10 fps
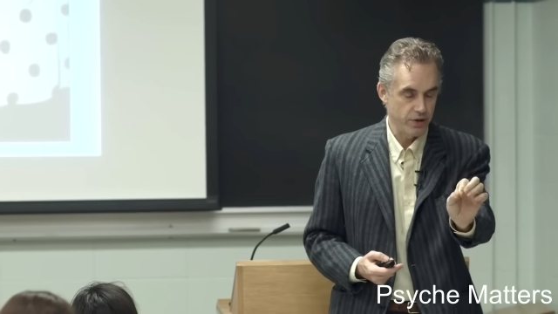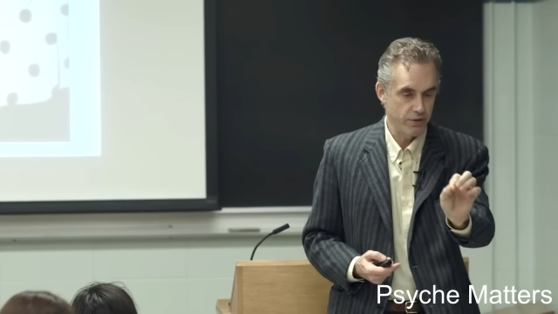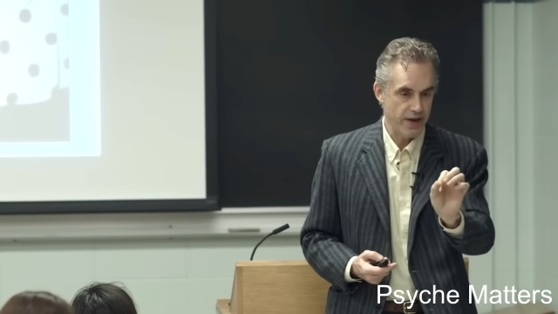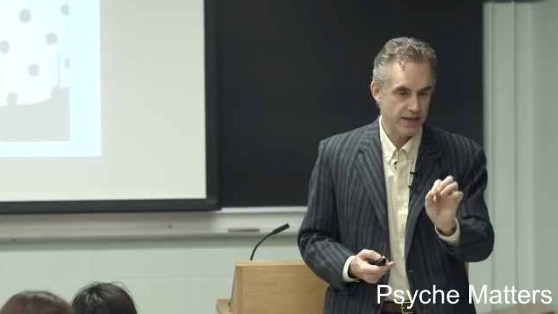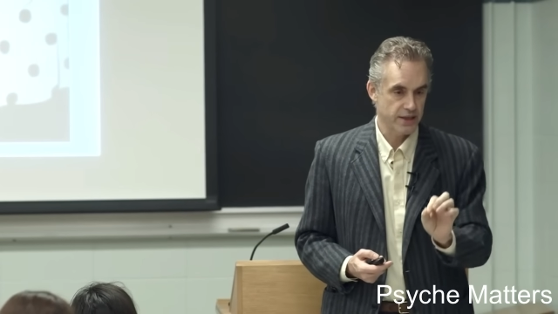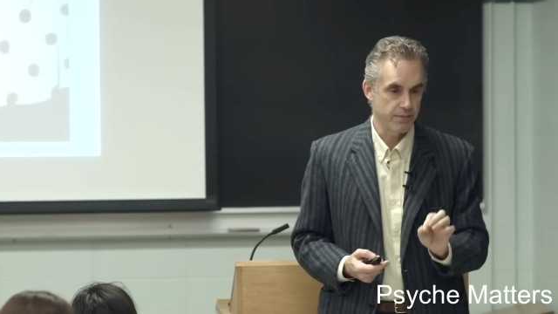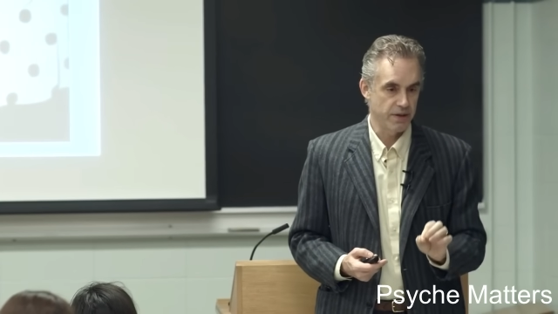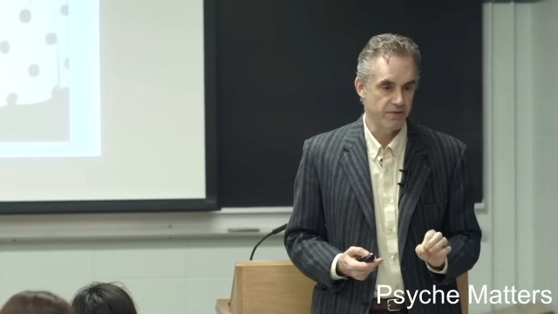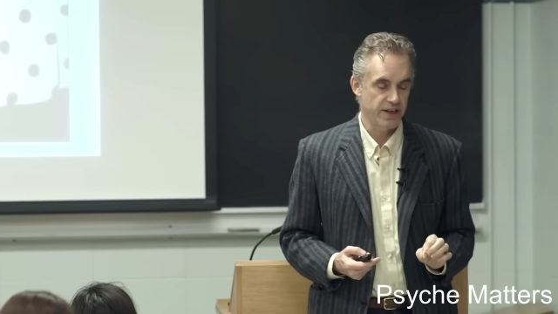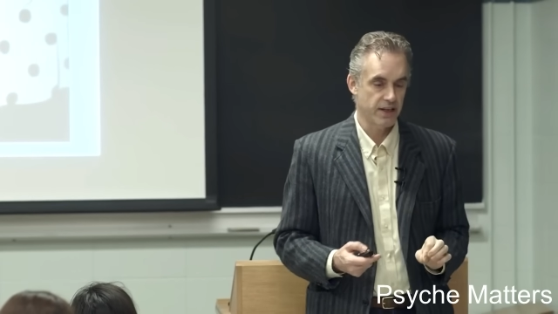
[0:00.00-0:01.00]
You've actually
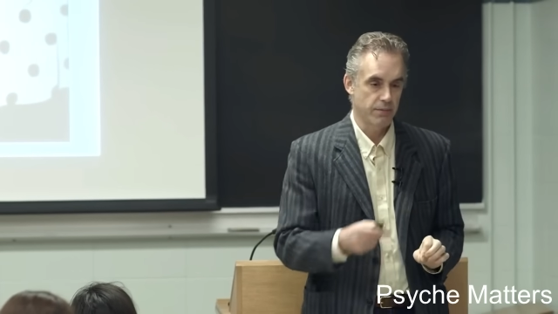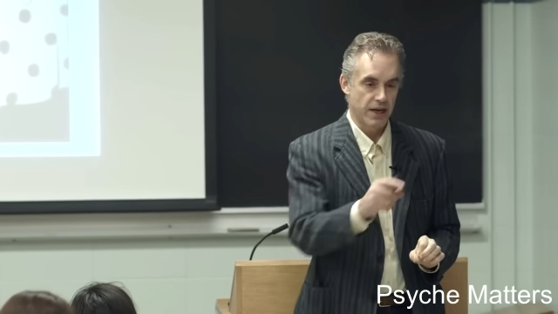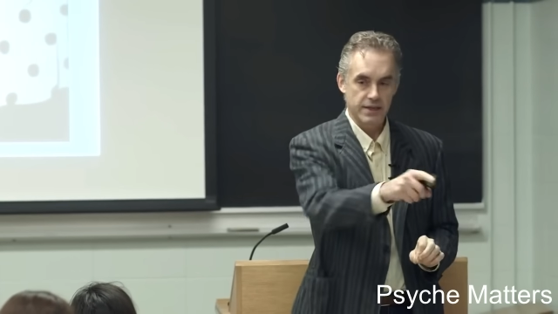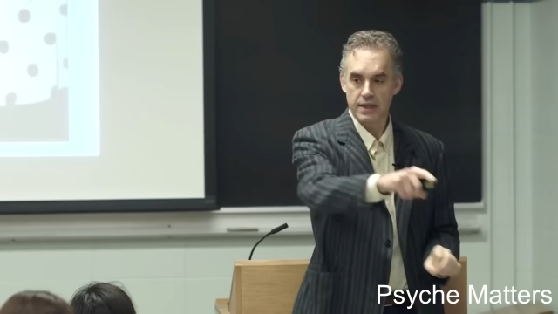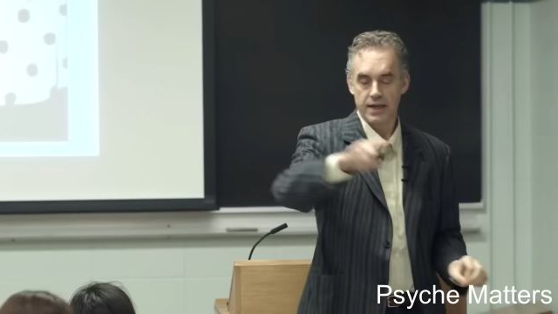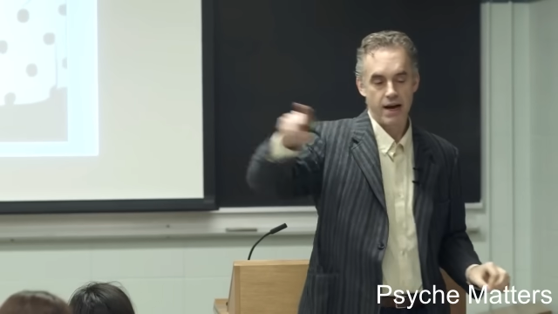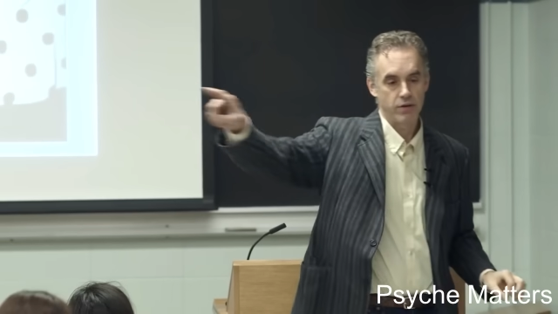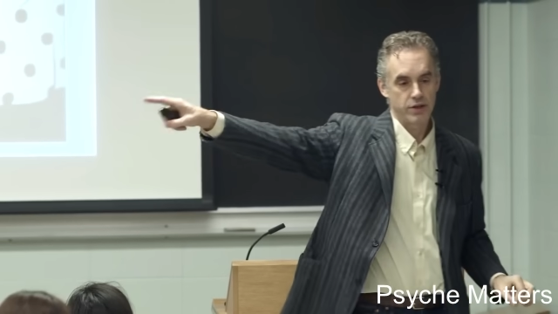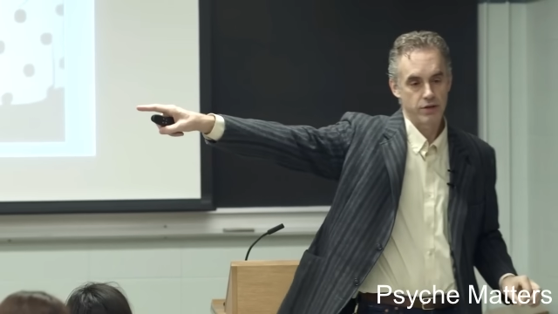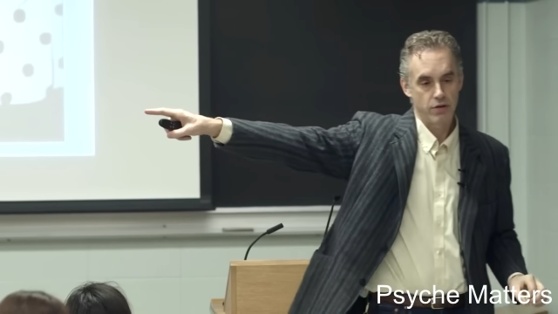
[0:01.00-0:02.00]
been victimized, and now
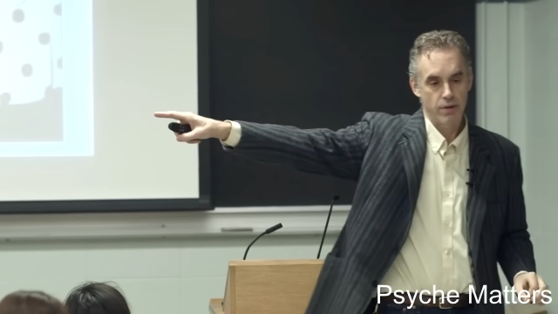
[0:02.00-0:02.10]
it's your